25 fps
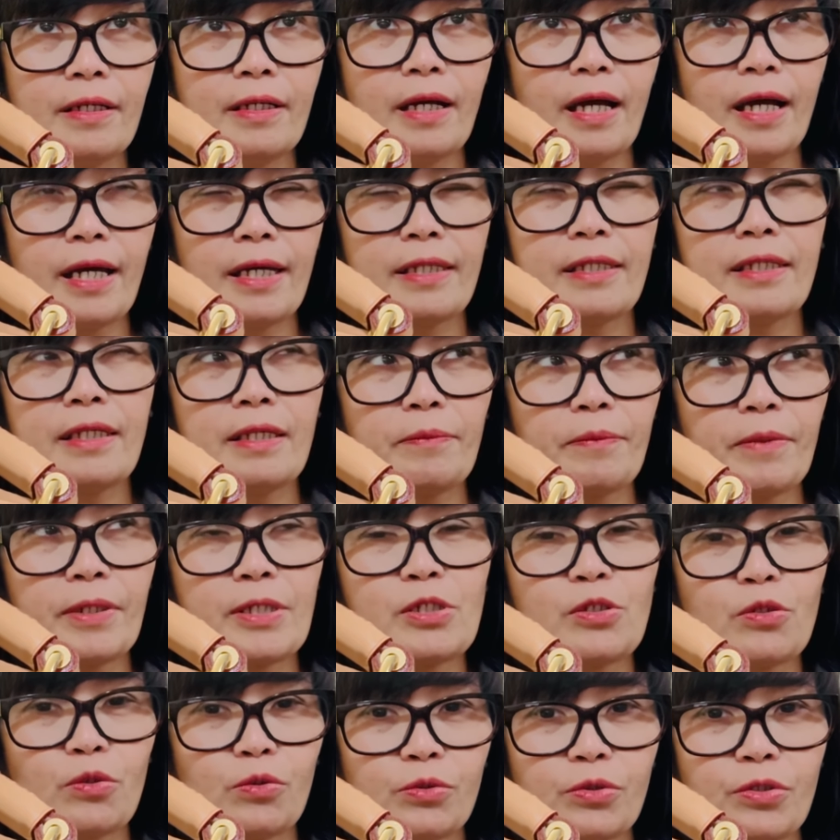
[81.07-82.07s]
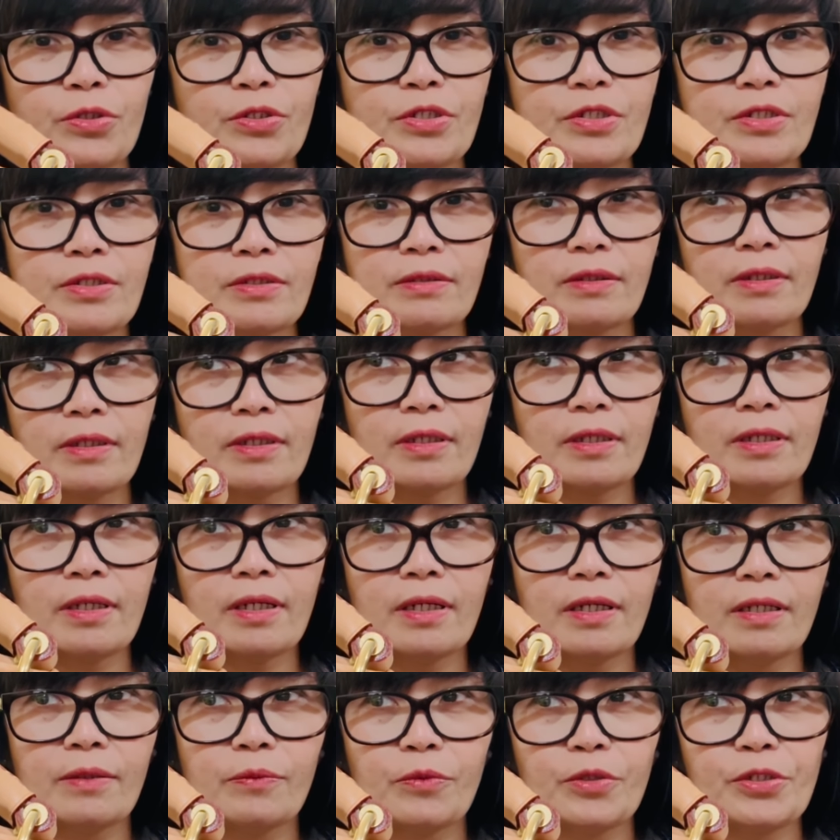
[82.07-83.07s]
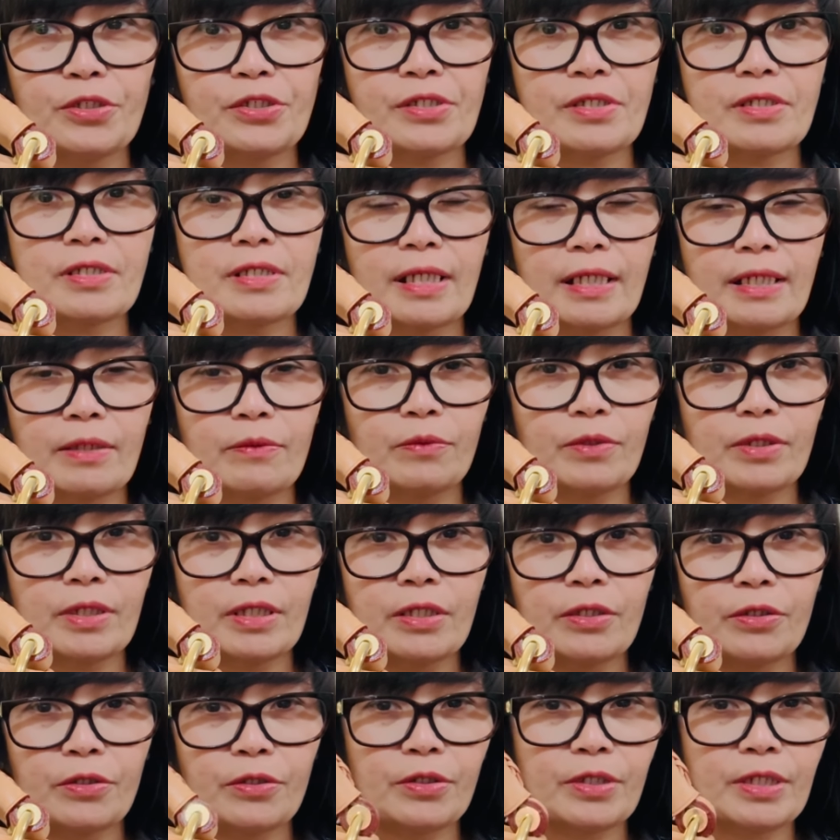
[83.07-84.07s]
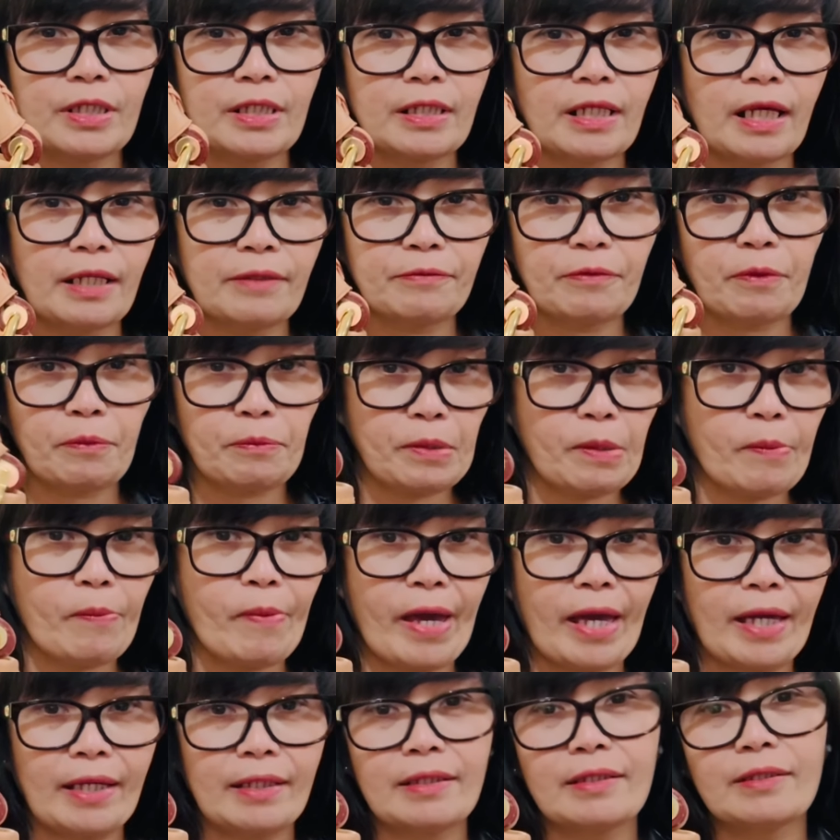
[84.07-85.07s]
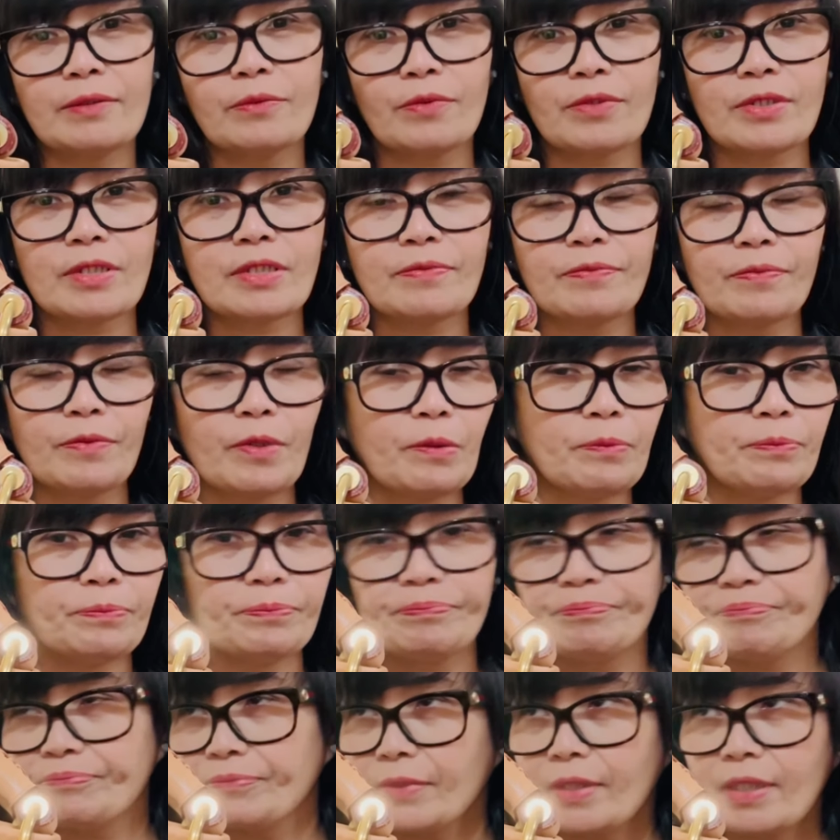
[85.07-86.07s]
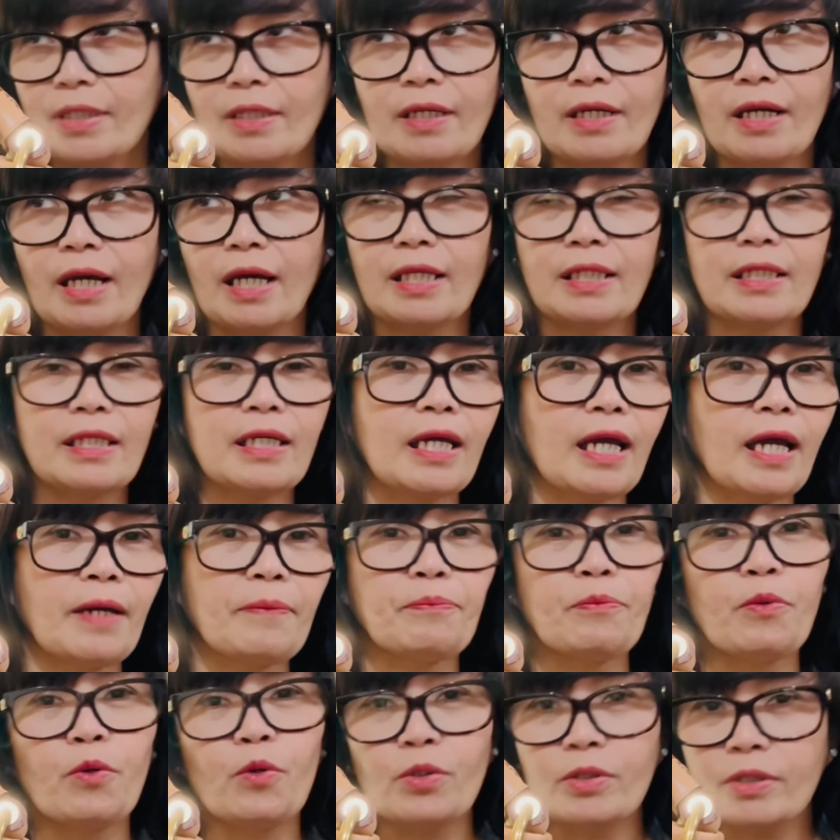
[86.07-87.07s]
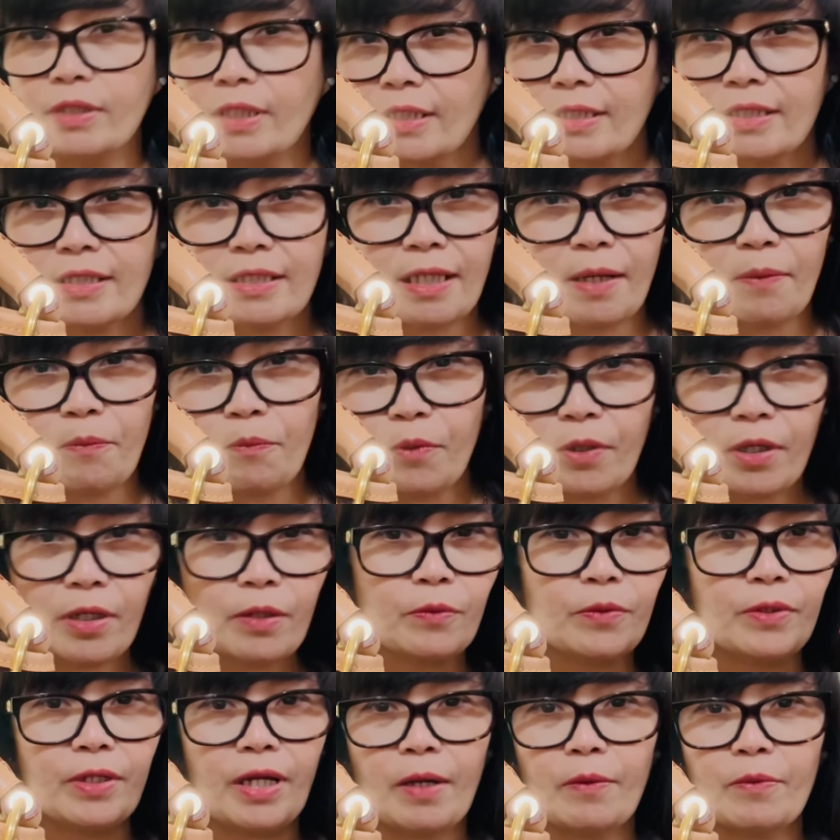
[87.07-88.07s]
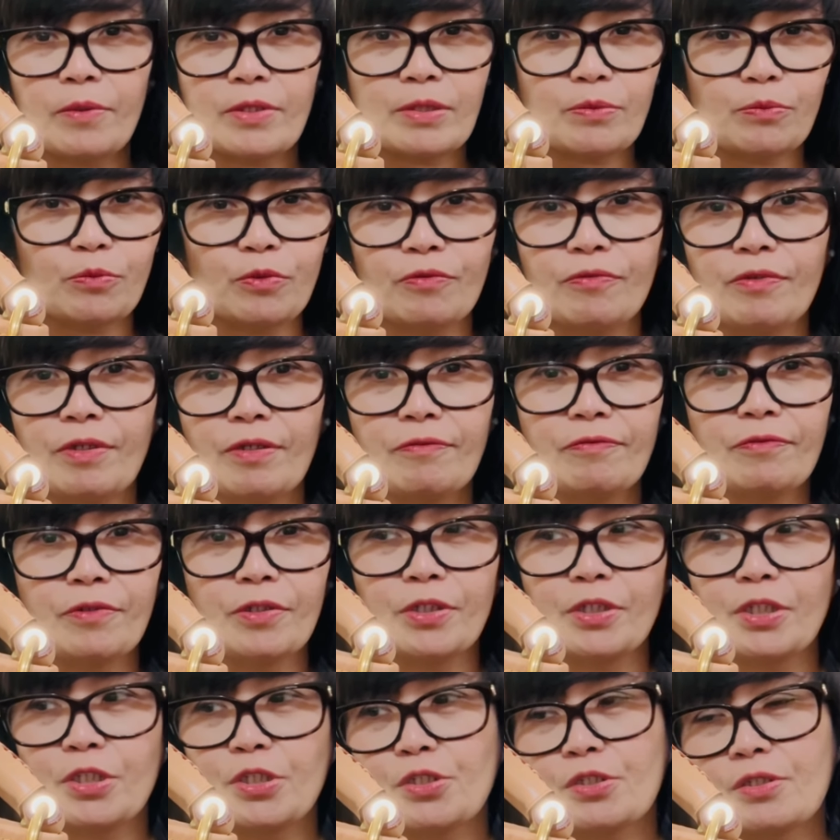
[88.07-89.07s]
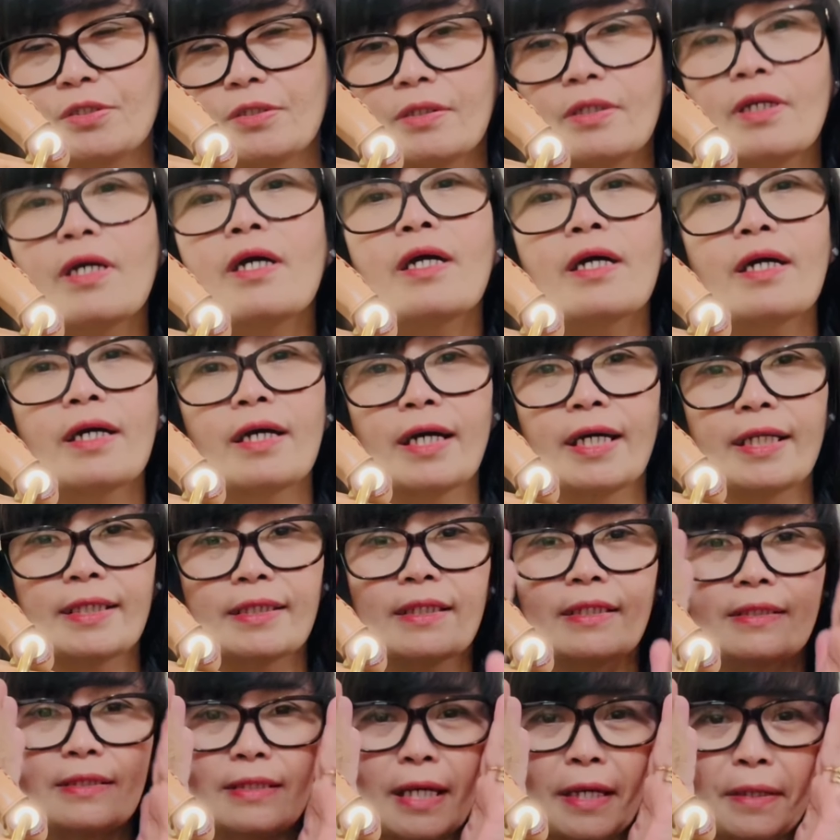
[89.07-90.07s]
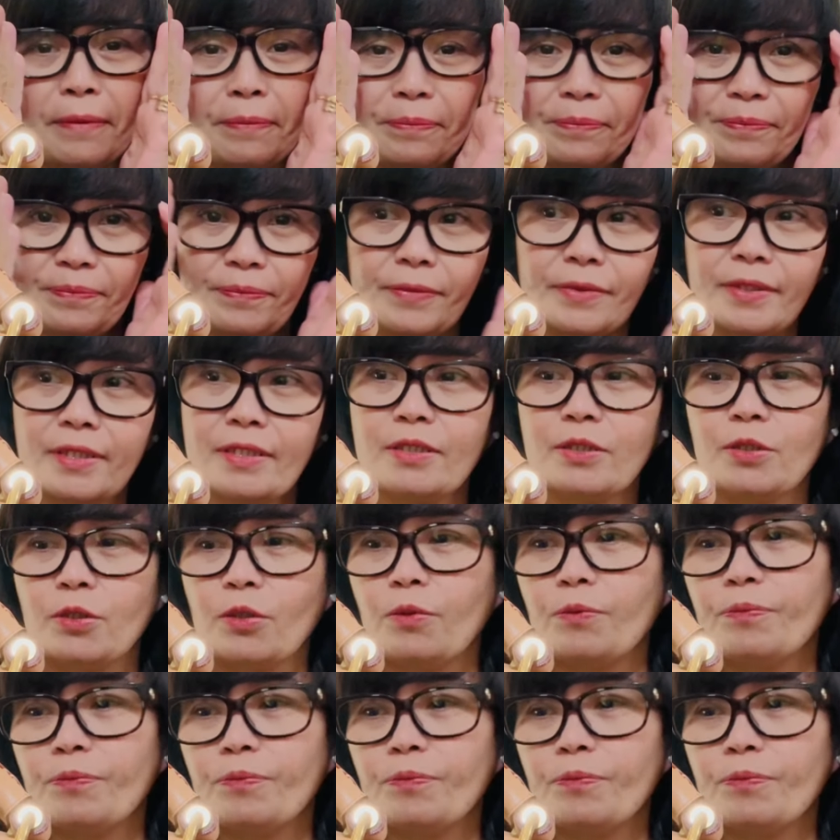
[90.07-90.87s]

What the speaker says: I think my shoulders were just like really hurting, not from the bag. It was from, I think I pulled it somewhere when I was moving furniture at the time. So